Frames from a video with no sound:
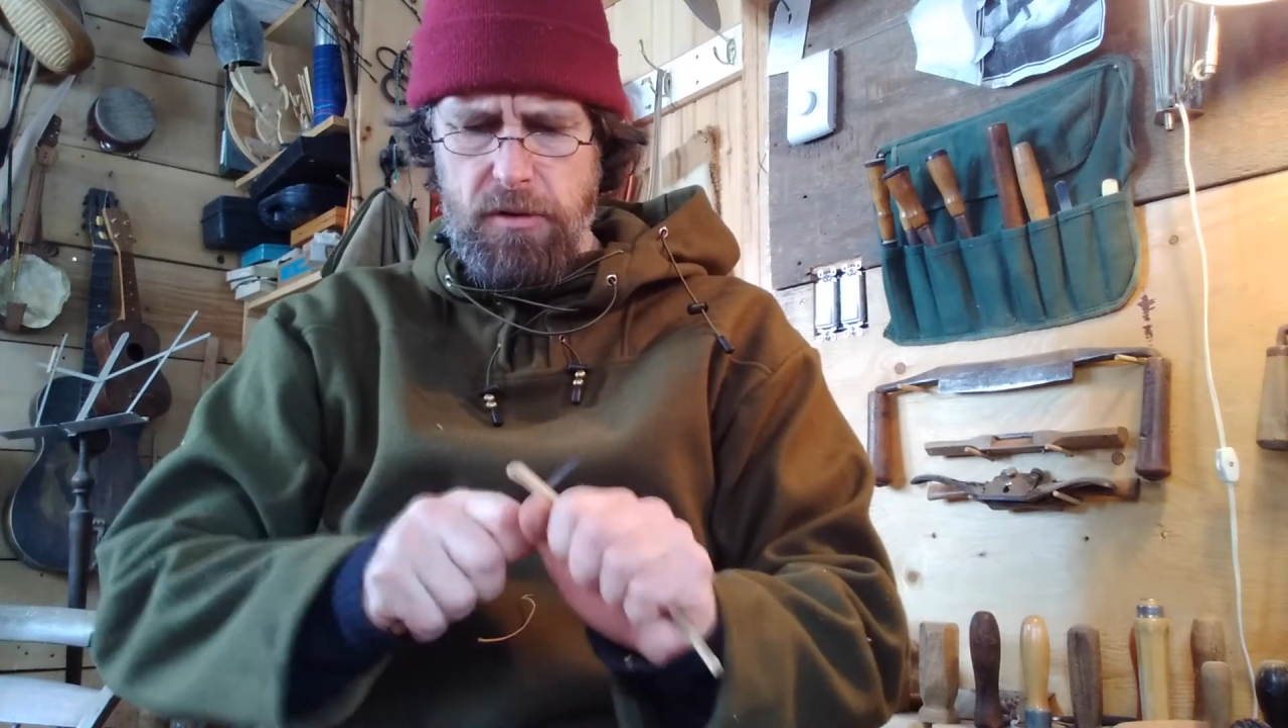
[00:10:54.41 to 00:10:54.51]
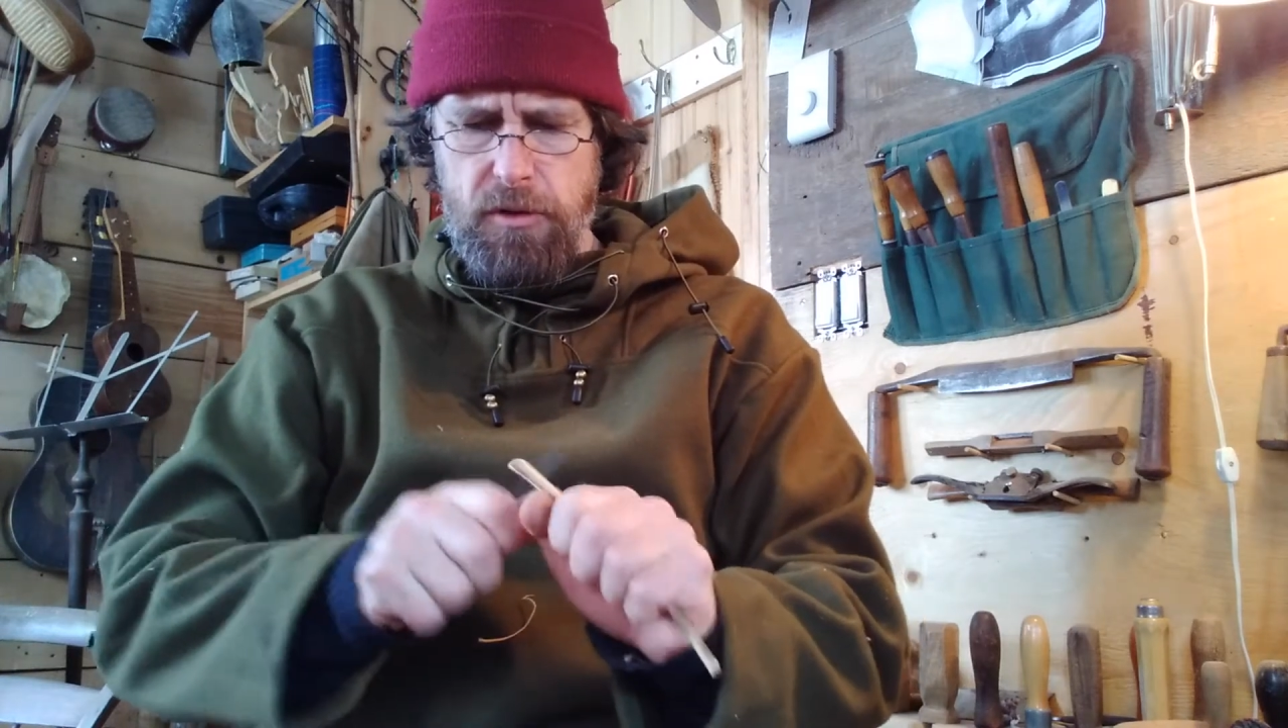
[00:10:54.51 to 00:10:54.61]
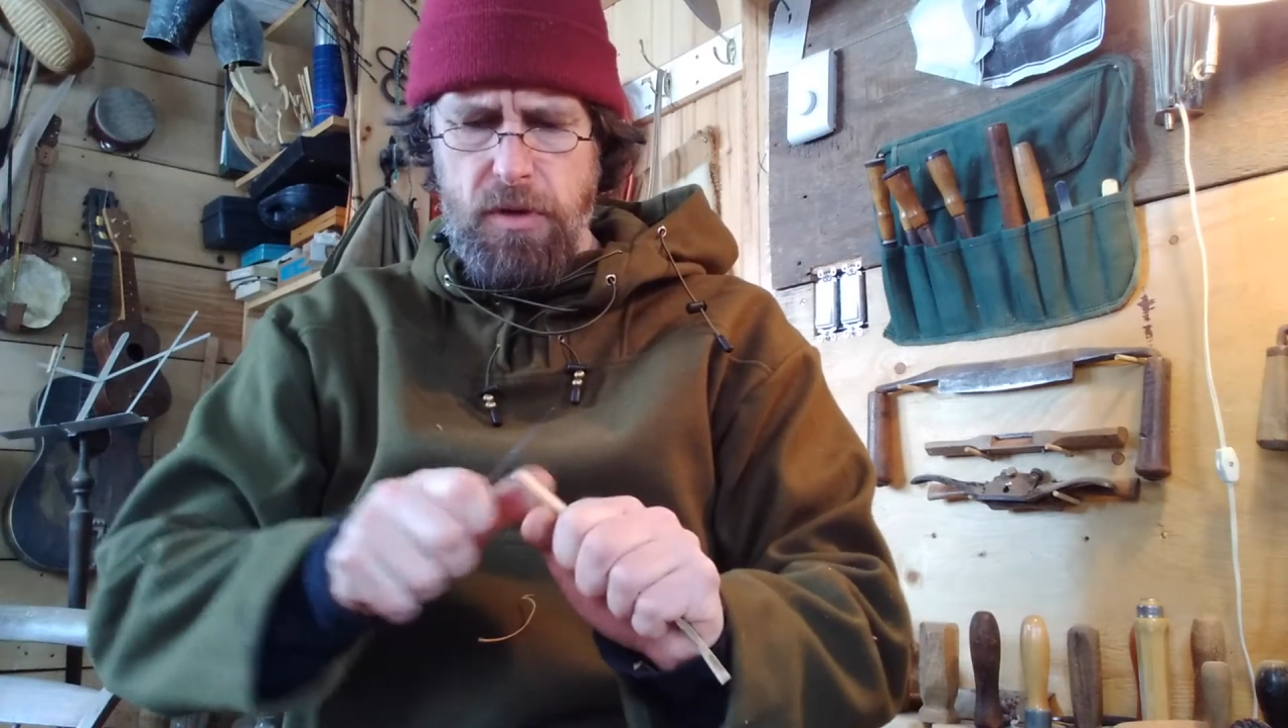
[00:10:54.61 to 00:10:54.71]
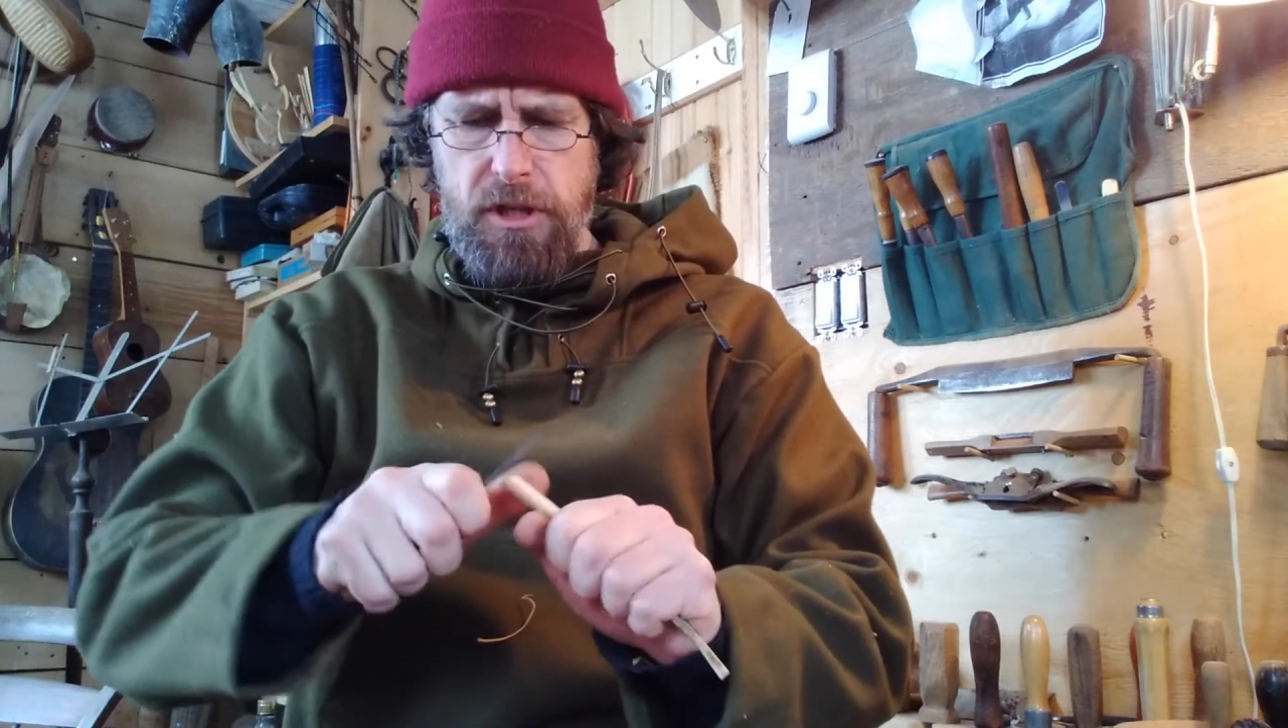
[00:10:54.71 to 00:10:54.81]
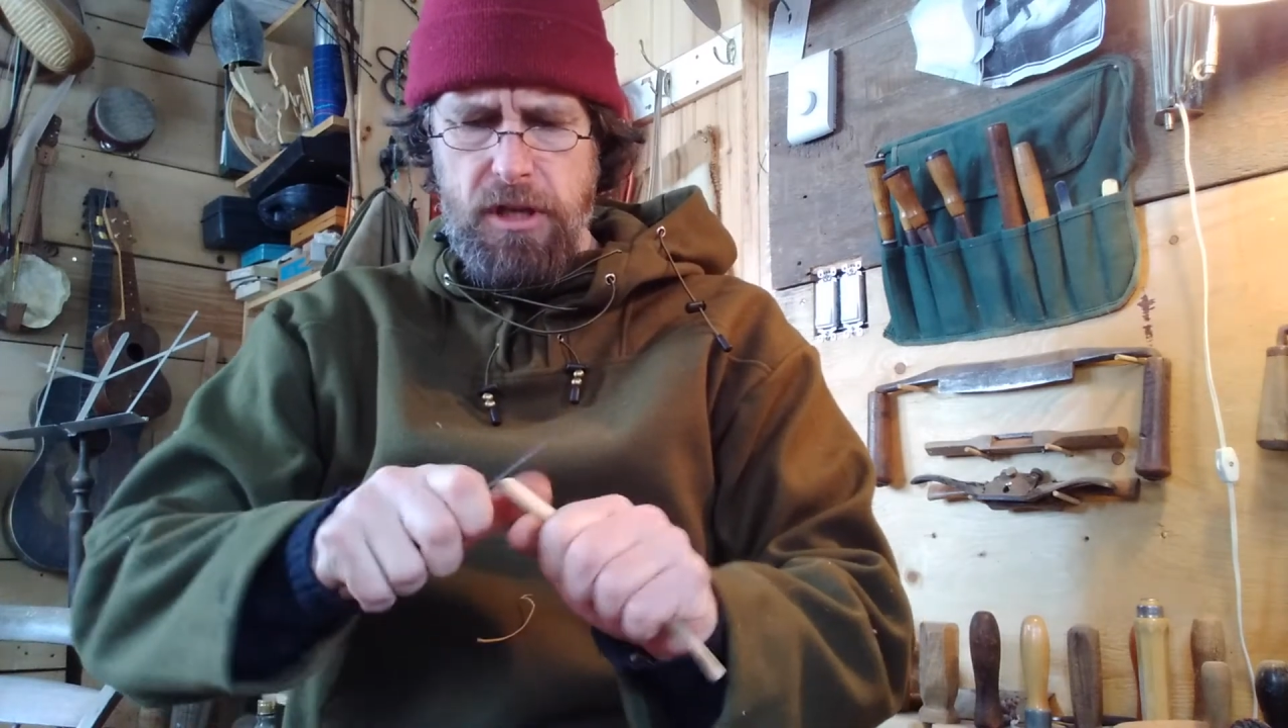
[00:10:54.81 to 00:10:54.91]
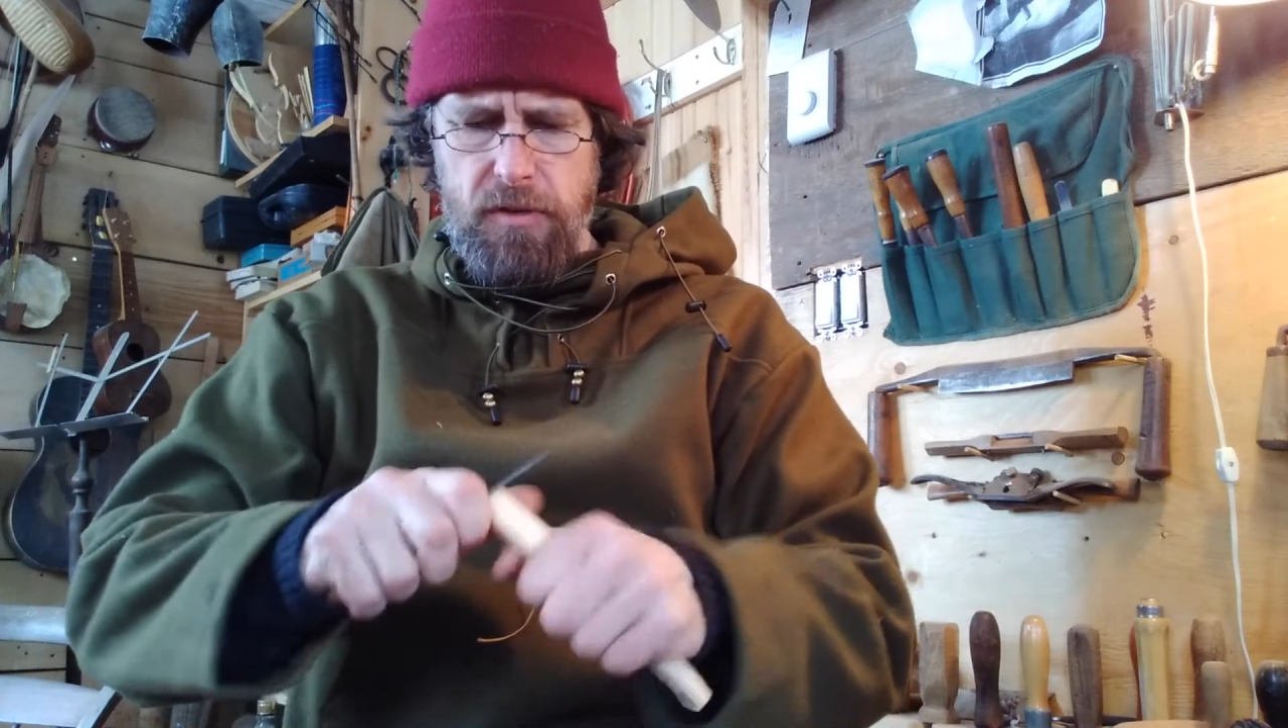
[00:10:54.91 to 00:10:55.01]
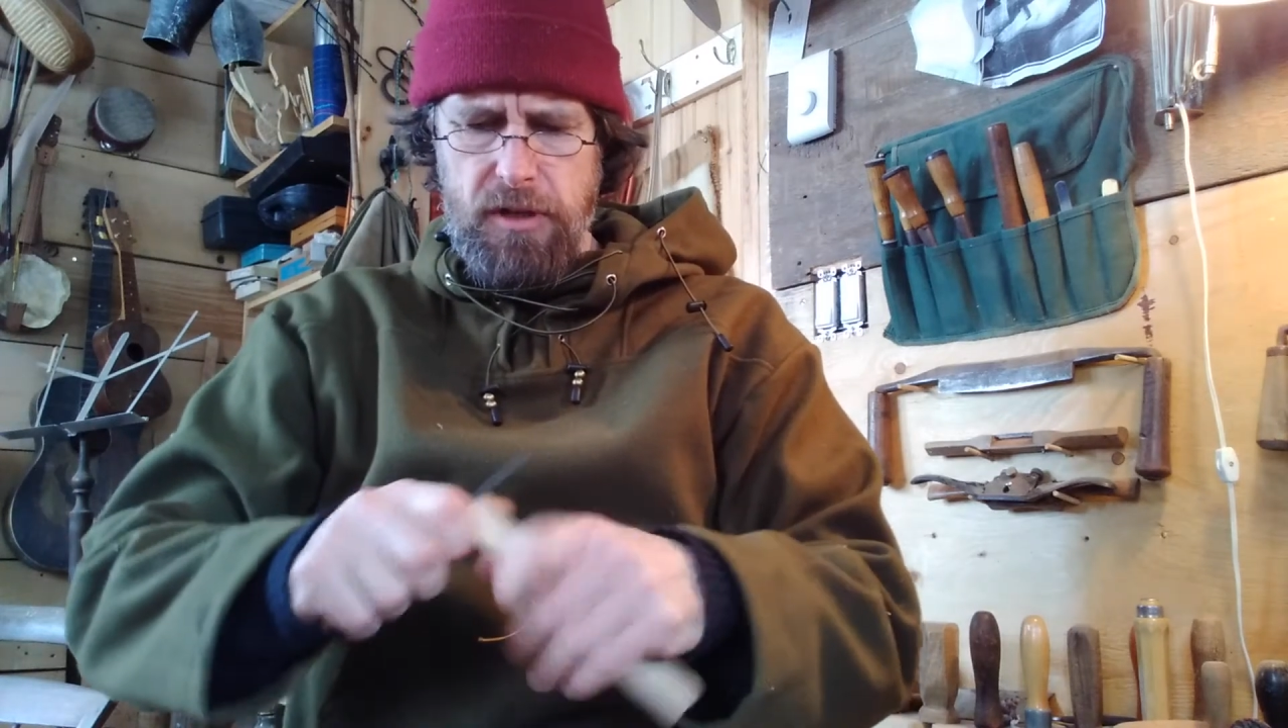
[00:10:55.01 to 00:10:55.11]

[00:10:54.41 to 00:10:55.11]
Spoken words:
Screech owls